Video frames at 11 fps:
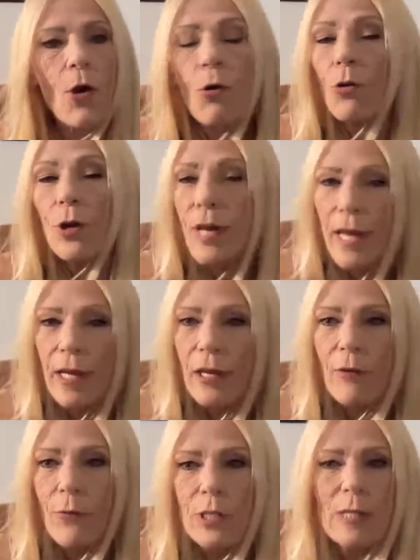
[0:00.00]
or a
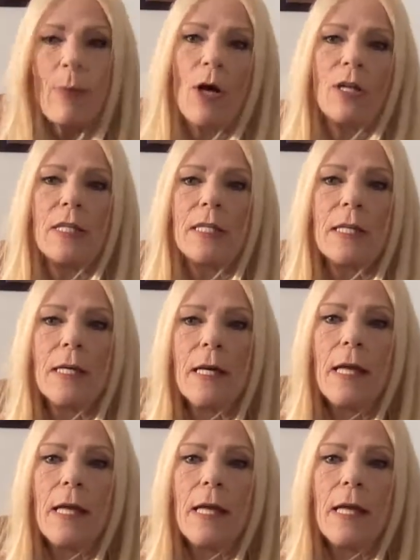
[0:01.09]
negative response